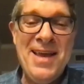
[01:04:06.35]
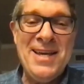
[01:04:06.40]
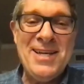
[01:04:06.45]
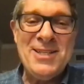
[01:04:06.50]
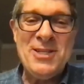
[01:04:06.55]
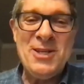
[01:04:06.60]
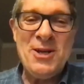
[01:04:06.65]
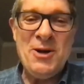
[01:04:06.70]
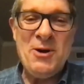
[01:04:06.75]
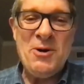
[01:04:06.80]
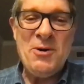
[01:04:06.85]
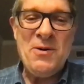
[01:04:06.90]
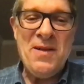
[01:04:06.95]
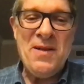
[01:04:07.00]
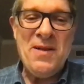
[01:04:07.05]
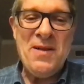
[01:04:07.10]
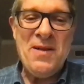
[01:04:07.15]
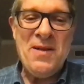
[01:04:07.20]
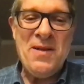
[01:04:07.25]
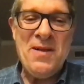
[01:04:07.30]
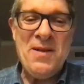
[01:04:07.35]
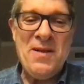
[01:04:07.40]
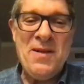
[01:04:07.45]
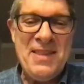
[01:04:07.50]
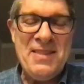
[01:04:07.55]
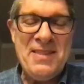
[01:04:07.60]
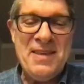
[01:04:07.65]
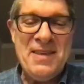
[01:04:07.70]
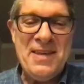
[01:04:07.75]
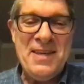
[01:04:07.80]
So
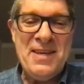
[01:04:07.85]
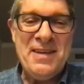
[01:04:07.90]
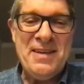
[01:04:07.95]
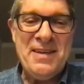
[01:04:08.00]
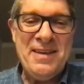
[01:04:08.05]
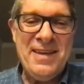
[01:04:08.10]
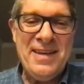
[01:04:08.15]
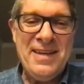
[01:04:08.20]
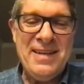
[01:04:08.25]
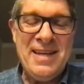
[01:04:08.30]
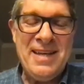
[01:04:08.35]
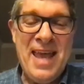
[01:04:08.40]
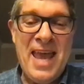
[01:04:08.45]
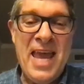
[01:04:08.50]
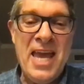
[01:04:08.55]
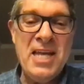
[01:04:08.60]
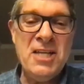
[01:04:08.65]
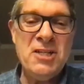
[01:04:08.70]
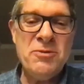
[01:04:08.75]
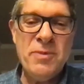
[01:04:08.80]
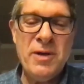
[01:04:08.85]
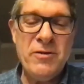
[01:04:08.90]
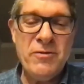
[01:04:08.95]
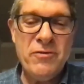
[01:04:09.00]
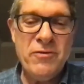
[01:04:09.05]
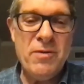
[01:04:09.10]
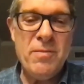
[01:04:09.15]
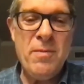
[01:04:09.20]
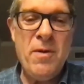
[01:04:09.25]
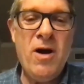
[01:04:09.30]
the engagement
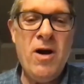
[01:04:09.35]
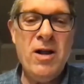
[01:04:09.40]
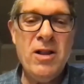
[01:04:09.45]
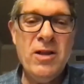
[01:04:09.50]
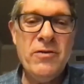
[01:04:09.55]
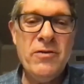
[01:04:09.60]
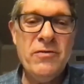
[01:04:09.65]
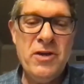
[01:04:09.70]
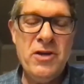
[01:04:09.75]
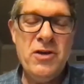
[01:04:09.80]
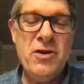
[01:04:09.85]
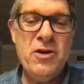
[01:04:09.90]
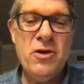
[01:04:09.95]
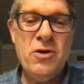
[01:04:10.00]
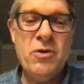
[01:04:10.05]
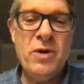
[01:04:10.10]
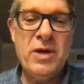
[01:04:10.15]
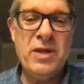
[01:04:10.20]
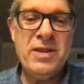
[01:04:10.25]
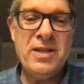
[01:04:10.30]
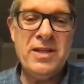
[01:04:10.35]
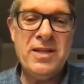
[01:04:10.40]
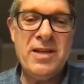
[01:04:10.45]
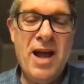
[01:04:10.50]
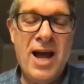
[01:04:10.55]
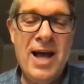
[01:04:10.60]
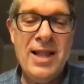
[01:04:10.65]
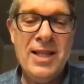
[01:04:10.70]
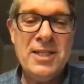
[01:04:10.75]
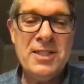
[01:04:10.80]
from all of you with the
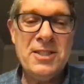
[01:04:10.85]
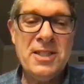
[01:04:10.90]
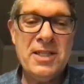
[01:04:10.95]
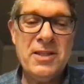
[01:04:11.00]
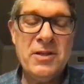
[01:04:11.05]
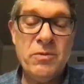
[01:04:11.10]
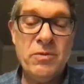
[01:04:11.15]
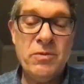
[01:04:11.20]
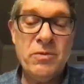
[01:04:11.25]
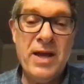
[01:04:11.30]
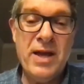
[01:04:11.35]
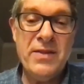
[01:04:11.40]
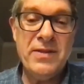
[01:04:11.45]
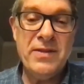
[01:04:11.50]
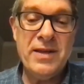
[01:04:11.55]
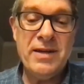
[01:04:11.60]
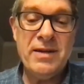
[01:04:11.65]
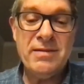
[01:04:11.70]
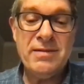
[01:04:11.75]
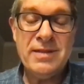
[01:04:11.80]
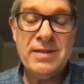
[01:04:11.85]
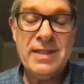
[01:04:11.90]
knowledge and the